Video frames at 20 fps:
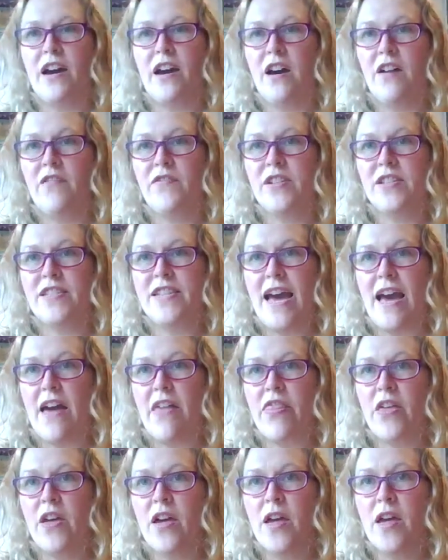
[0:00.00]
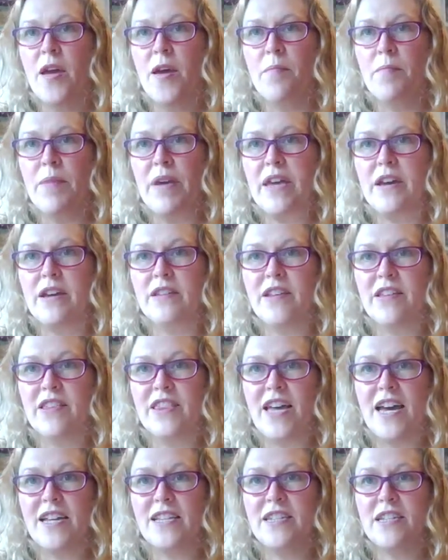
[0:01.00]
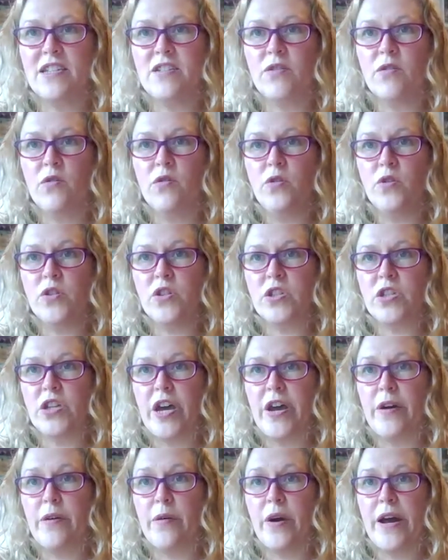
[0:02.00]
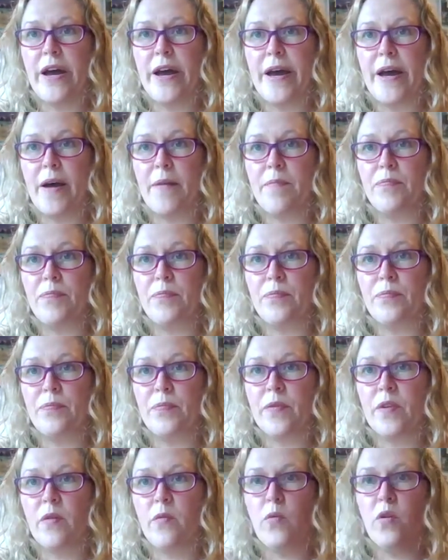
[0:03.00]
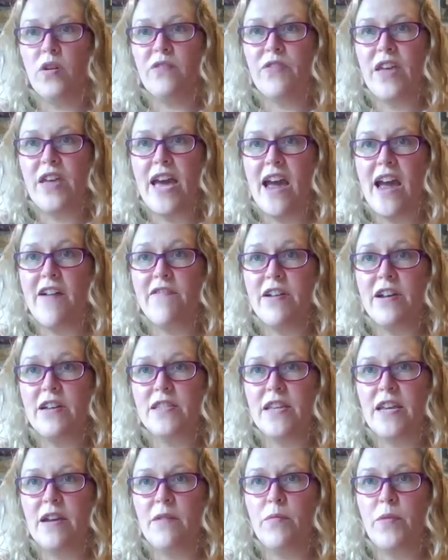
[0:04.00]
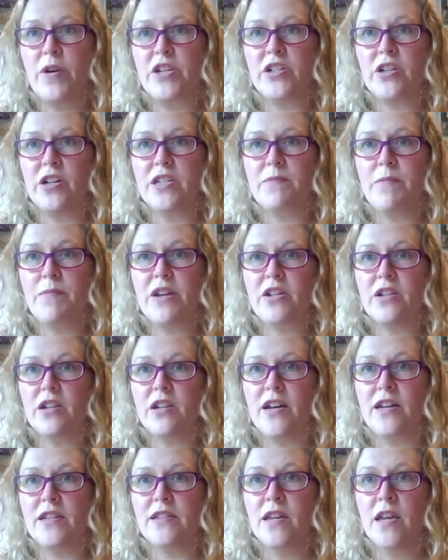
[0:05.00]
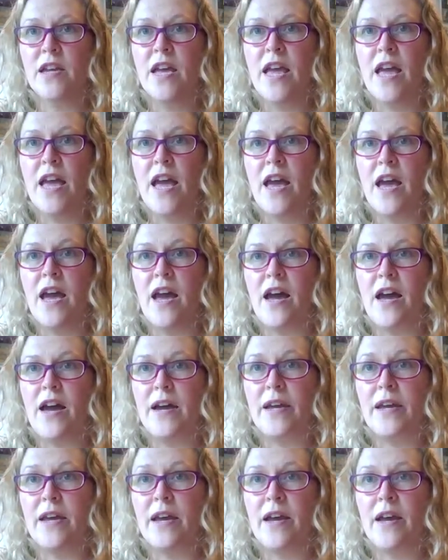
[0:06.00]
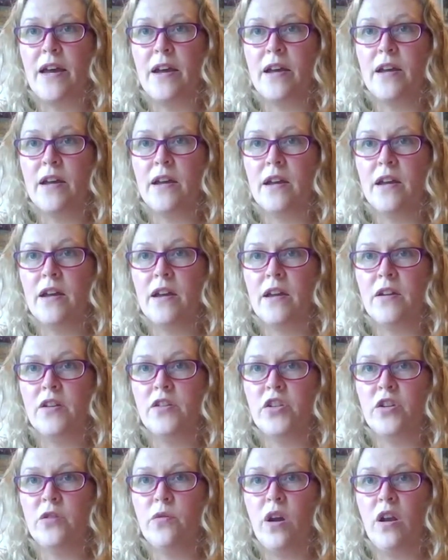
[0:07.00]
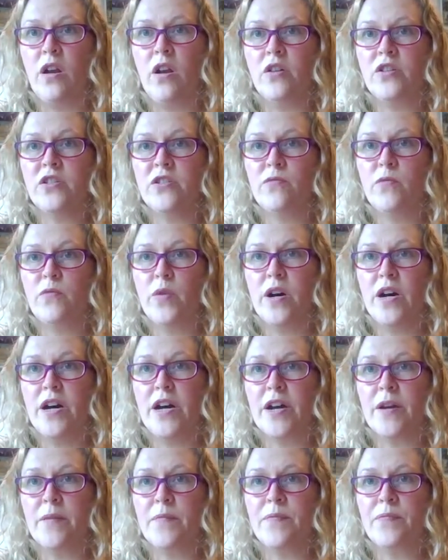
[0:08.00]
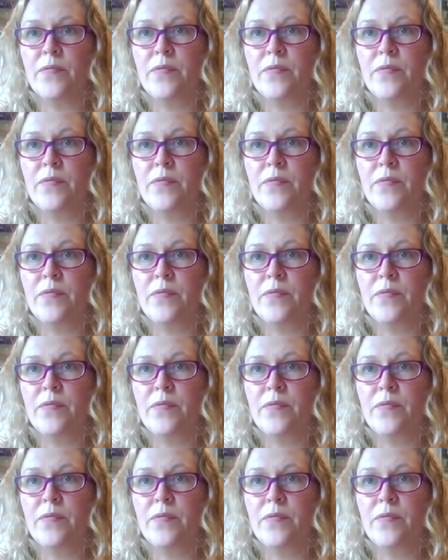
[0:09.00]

after death, because that is also one of the areas in which I specialise. I do a lot of work